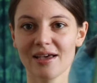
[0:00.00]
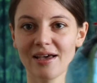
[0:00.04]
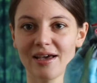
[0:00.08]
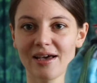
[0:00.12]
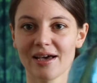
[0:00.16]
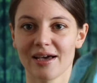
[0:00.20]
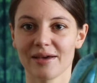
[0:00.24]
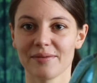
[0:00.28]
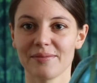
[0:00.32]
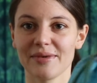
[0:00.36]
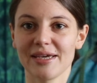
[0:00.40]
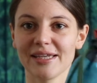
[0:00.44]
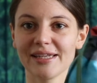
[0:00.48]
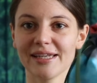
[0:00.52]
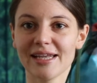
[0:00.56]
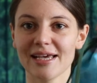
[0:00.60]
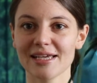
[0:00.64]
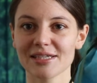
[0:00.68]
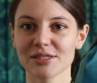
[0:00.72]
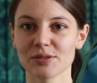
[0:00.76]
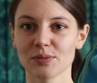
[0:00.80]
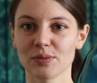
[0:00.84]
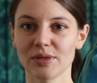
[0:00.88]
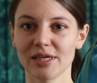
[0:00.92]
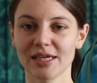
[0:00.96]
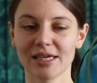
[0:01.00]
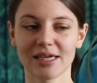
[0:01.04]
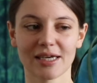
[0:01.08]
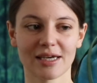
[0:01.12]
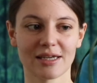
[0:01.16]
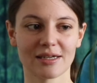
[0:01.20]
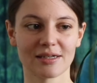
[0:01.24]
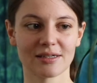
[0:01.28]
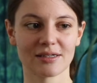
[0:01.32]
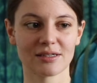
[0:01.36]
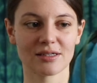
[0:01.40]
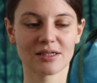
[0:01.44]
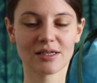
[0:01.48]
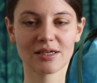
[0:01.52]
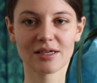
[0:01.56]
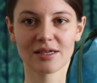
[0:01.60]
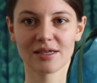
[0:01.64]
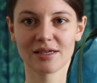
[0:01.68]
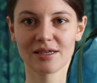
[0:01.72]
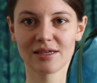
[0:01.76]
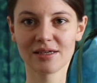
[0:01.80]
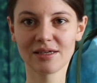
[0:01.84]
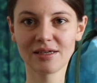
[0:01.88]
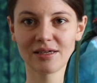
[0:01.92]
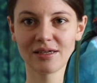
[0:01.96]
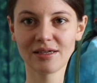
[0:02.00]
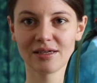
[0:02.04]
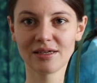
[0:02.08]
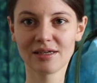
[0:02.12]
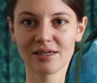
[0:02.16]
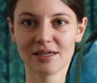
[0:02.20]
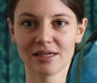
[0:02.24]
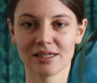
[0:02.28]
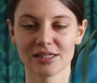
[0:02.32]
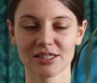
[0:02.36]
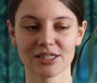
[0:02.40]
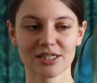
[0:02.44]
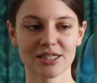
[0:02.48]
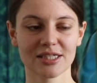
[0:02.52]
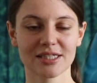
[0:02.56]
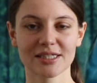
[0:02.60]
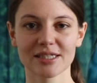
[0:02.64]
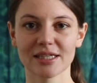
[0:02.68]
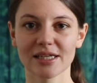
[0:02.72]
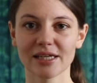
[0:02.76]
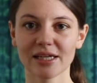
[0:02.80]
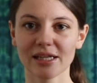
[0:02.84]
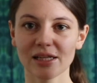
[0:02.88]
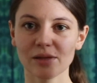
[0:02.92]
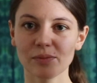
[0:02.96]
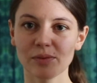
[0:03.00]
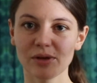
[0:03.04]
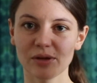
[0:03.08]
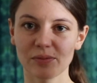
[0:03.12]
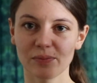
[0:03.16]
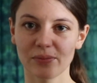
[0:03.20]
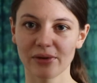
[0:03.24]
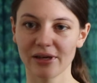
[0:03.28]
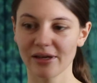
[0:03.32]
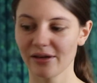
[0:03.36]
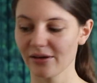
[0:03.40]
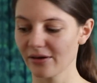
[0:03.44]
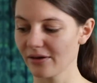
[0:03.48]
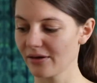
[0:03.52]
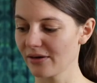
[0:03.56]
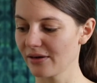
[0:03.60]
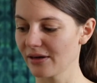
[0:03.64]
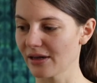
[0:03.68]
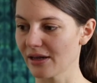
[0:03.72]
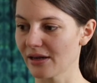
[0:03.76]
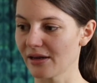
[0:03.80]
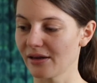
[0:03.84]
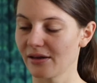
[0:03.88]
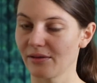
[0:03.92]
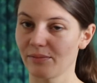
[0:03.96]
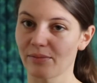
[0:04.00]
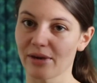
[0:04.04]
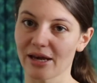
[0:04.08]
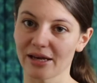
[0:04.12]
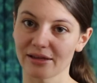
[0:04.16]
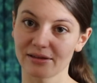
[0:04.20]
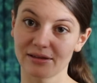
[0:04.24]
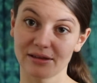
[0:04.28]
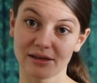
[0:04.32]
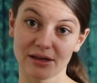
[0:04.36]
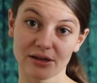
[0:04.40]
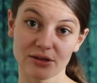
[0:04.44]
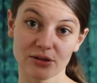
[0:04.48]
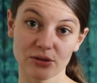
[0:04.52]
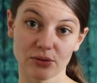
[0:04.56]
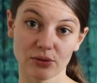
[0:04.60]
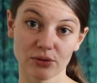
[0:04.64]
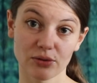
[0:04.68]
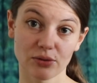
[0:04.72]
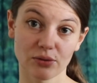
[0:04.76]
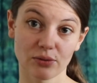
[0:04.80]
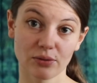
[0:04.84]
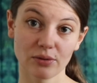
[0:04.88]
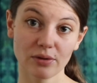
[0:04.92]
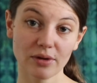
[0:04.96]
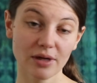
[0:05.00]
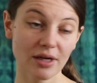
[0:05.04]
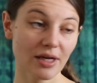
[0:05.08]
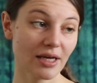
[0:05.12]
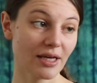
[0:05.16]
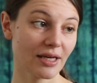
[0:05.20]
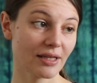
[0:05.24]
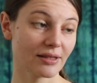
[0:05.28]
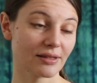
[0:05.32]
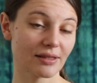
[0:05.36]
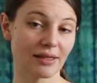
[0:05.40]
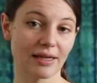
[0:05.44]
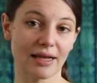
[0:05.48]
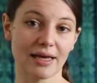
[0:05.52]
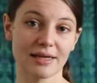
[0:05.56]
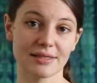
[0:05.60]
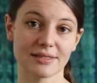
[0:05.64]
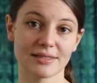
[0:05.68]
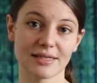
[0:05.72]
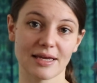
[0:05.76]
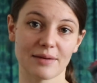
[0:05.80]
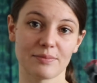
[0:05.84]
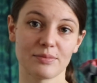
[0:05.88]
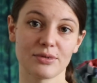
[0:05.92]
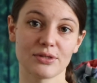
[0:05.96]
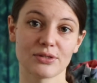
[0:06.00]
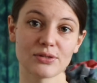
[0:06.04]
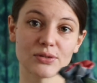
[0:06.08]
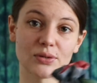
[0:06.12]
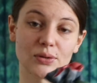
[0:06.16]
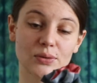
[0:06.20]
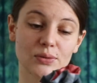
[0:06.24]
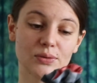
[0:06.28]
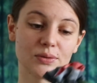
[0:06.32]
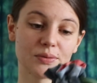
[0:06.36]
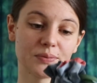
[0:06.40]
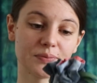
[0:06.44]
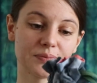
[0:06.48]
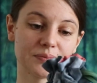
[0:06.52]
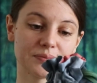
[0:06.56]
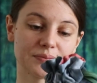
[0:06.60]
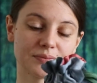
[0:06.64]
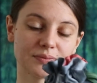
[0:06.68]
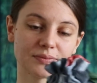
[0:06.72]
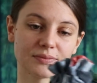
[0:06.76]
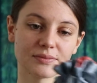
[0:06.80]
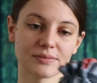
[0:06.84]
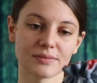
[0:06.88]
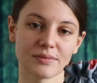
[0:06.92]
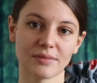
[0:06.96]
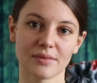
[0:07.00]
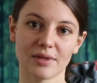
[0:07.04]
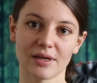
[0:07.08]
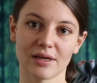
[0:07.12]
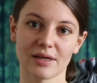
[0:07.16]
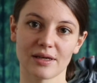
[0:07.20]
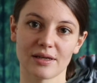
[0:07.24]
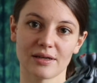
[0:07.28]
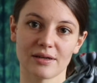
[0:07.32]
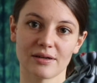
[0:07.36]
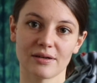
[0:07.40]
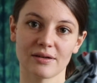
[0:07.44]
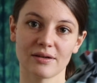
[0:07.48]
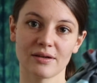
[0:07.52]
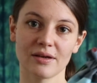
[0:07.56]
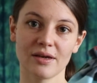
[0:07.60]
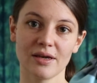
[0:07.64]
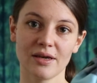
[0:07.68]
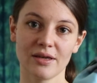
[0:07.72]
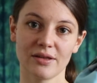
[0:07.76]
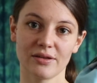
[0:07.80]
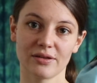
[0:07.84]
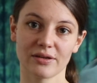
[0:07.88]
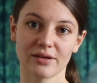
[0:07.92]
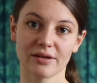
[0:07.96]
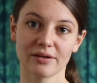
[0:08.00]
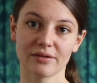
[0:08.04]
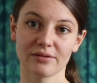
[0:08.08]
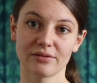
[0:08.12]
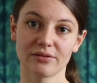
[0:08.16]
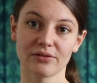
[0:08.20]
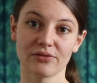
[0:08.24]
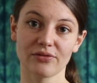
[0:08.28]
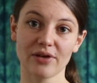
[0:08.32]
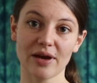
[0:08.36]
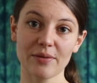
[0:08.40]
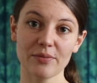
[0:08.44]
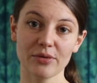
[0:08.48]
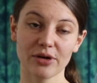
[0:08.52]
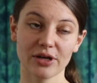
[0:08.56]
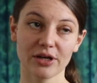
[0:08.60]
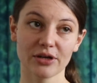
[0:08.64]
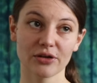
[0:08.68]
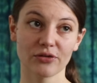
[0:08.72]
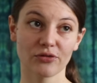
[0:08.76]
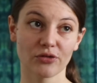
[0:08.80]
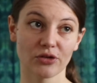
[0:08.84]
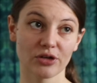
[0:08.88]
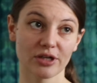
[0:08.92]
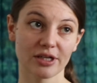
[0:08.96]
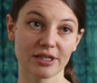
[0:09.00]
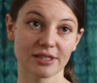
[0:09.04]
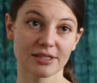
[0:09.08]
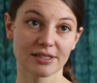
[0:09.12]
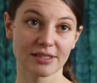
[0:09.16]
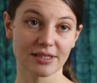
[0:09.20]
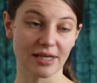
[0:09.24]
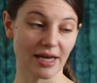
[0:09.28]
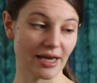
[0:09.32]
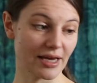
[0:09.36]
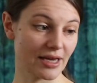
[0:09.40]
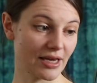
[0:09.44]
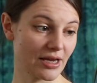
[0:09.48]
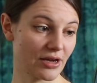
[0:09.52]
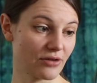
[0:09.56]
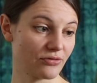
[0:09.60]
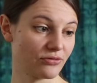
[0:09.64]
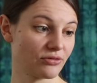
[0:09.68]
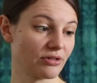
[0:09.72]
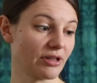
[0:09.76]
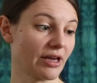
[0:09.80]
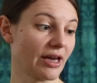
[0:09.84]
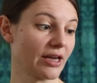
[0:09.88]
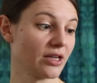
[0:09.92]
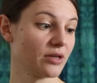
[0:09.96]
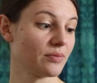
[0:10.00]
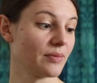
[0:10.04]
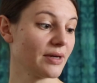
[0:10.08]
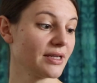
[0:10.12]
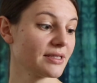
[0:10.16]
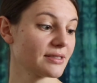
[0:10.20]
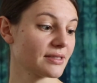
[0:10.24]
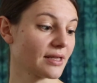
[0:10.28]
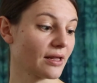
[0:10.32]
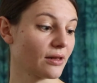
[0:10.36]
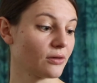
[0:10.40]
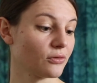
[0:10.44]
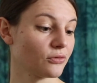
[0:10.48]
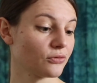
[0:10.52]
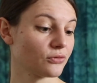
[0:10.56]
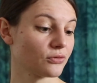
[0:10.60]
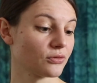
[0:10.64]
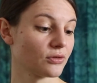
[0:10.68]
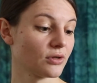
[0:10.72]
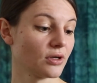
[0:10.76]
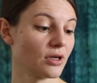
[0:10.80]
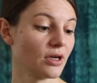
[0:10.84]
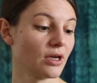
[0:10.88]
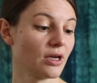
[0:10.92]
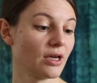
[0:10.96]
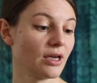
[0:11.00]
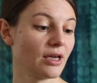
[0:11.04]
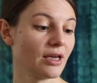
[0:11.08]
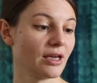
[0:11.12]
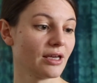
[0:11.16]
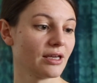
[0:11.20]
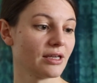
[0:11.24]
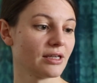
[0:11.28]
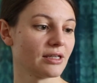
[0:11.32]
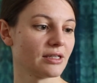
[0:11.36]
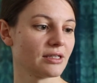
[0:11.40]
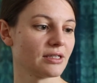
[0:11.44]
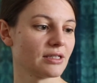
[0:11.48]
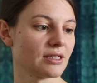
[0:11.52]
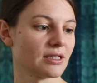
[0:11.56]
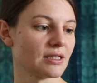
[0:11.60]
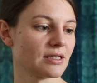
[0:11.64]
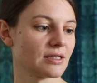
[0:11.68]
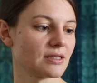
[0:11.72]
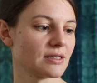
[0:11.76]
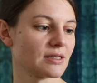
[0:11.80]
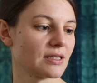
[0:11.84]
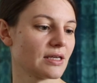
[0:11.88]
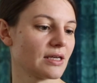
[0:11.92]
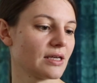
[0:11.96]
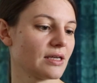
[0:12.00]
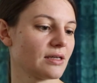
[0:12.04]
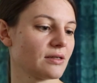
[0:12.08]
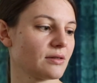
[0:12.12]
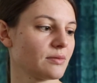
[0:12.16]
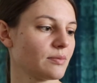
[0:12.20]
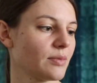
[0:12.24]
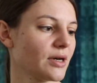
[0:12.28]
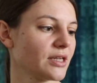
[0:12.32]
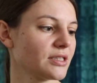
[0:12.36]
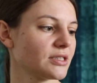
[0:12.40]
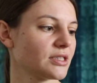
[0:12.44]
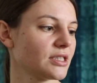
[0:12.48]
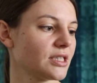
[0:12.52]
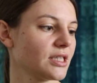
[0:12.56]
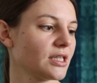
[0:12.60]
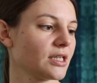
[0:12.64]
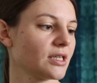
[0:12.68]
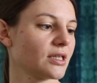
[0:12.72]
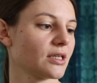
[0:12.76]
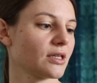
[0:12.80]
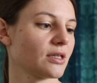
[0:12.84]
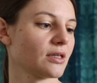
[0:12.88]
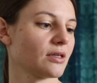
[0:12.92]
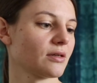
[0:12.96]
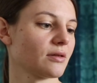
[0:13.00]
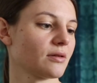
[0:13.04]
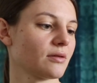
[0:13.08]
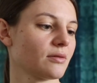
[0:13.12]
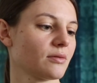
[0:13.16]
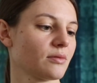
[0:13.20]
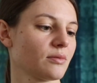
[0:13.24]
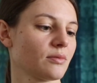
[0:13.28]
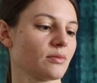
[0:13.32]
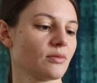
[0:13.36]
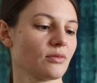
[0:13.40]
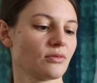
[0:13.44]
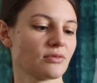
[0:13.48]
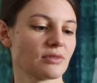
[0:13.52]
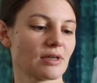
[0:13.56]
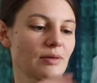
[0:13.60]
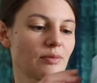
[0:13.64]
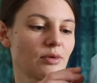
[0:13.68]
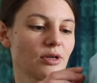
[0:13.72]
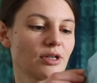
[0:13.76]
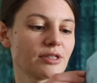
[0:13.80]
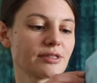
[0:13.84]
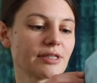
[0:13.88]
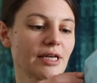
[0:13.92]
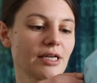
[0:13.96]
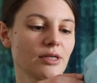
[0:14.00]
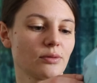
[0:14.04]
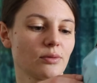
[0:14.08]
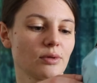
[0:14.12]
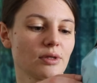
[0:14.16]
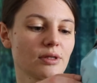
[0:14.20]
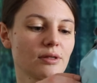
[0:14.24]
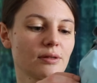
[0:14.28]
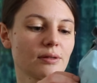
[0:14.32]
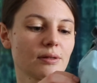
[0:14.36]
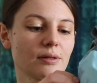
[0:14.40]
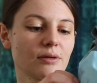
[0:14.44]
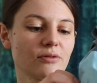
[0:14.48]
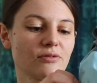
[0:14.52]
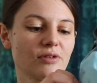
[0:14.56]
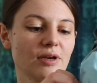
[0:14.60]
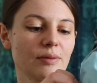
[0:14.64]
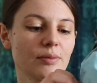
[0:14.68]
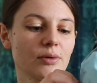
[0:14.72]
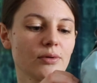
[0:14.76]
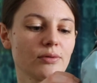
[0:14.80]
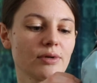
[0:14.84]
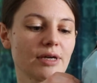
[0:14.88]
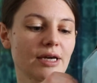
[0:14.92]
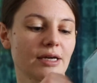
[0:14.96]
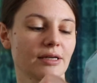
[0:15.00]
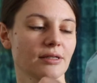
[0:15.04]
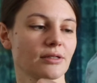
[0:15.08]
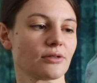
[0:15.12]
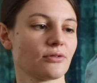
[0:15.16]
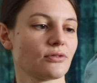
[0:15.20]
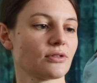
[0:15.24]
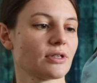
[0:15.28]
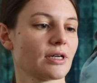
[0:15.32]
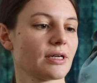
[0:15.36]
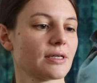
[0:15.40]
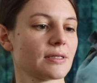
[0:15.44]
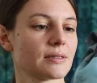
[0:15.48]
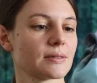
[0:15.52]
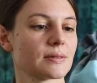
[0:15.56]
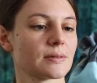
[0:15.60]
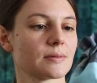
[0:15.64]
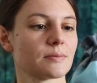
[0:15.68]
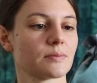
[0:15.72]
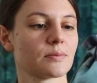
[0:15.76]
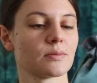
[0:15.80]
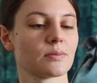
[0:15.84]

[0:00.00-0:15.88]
I made last weekend. It's just a little bit bigger than the bag that I showed you in the last episode, and the fabric for this I have dyed myself. It is a batik fabric dyed with fiber reactive dyes.